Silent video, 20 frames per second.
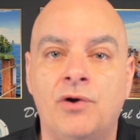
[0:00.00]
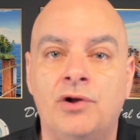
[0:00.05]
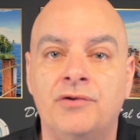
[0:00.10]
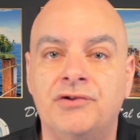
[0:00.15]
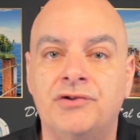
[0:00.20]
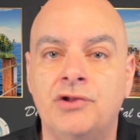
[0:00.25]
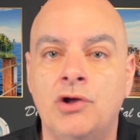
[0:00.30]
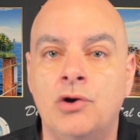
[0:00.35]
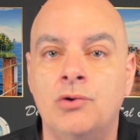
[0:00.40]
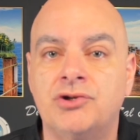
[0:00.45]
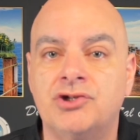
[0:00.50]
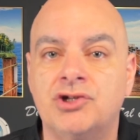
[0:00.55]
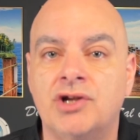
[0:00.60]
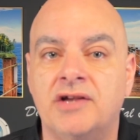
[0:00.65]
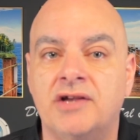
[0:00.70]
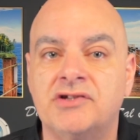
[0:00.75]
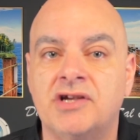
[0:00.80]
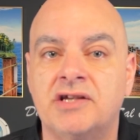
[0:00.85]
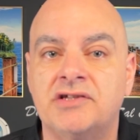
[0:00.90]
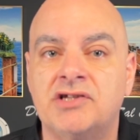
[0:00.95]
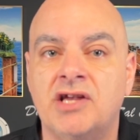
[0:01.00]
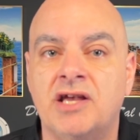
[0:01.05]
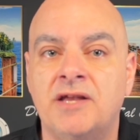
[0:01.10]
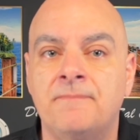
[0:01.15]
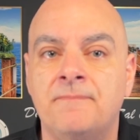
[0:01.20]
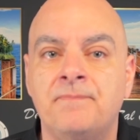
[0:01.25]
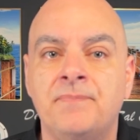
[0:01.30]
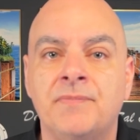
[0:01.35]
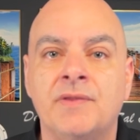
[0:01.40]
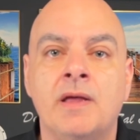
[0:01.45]
into the ocean, as I
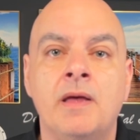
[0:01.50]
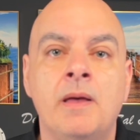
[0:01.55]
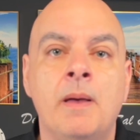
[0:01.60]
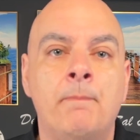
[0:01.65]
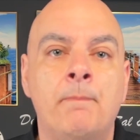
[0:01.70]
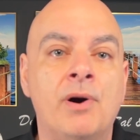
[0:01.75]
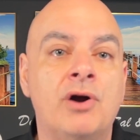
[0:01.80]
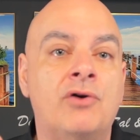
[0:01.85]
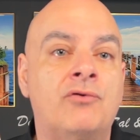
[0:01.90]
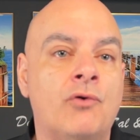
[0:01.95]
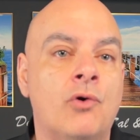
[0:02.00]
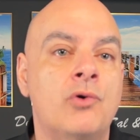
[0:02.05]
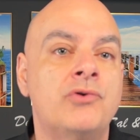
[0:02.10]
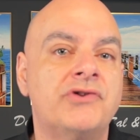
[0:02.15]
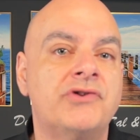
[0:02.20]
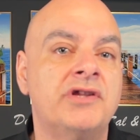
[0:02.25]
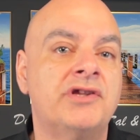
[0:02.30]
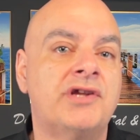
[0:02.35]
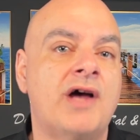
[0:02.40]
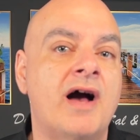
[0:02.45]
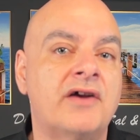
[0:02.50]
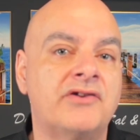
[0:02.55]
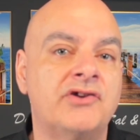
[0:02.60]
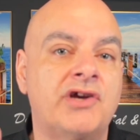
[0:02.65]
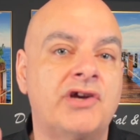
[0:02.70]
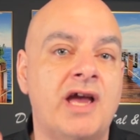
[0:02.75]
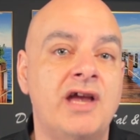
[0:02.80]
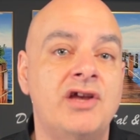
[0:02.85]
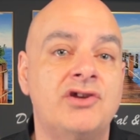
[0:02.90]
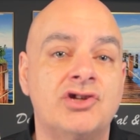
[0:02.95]
said, but gross
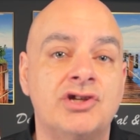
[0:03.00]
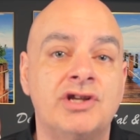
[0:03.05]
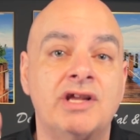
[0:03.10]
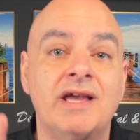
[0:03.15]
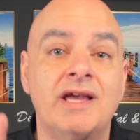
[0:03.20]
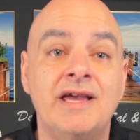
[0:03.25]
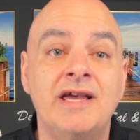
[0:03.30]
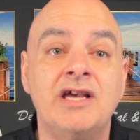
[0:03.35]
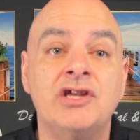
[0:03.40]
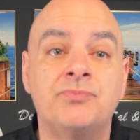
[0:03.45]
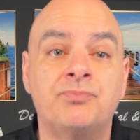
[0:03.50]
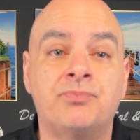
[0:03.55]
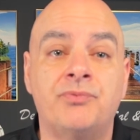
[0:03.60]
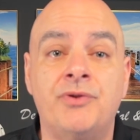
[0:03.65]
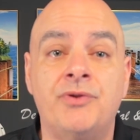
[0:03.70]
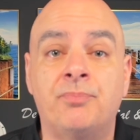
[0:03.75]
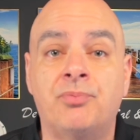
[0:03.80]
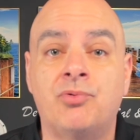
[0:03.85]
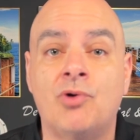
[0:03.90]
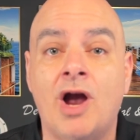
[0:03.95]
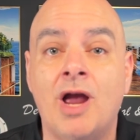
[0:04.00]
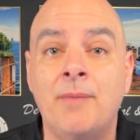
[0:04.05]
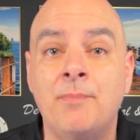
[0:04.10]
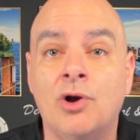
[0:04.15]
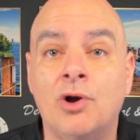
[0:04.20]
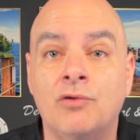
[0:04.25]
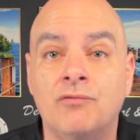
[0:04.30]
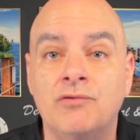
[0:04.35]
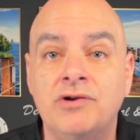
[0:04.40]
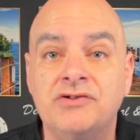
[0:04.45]
intoxication is the
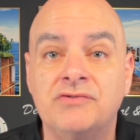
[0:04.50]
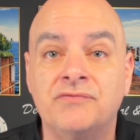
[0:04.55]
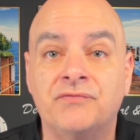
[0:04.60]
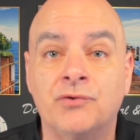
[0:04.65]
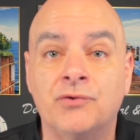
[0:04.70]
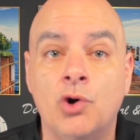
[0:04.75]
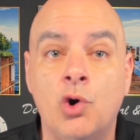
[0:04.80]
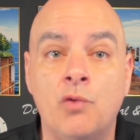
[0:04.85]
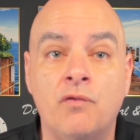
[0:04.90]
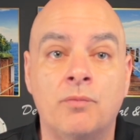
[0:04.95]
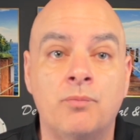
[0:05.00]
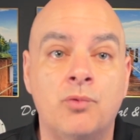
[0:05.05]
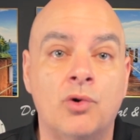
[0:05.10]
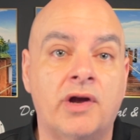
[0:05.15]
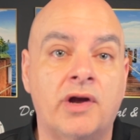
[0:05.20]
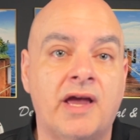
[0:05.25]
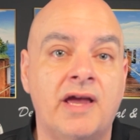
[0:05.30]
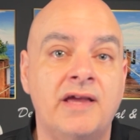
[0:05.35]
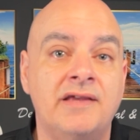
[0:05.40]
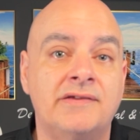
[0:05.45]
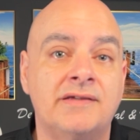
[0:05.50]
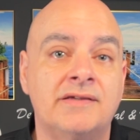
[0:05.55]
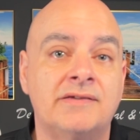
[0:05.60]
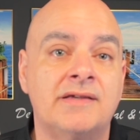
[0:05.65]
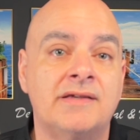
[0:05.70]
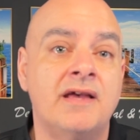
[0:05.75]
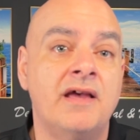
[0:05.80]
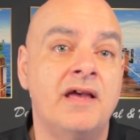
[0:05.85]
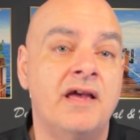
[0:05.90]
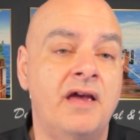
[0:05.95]
primary reason for overboard
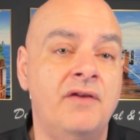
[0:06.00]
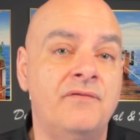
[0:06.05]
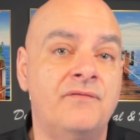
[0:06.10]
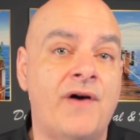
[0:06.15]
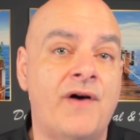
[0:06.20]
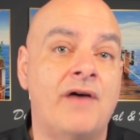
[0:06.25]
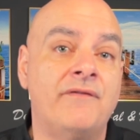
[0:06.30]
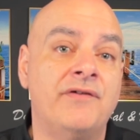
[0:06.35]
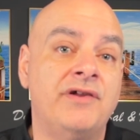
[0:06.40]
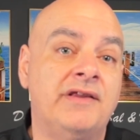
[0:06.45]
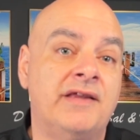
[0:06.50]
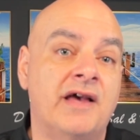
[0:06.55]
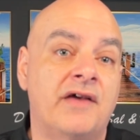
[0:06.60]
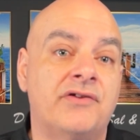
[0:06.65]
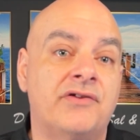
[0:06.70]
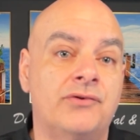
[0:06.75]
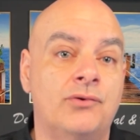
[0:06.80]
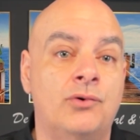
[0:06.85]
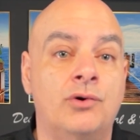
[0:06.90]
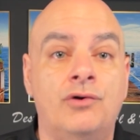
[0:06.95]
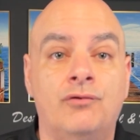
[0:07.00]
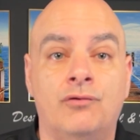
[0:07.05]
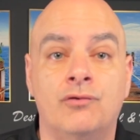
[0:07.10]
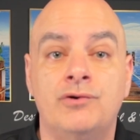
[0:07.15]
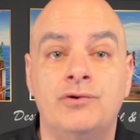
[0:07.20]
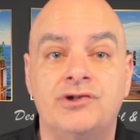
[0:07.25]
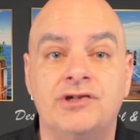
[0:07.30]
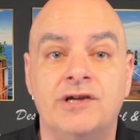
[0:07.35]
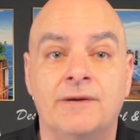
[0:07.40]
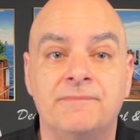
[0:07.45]
cases involving deaths on
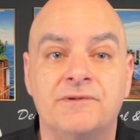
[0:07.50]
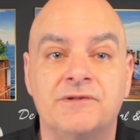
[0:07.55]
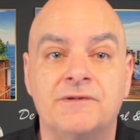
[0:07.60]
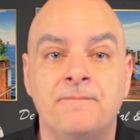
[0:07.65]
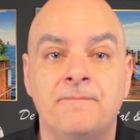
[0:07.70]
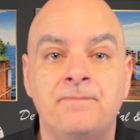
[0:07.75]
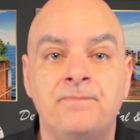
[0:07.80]
cruise ships.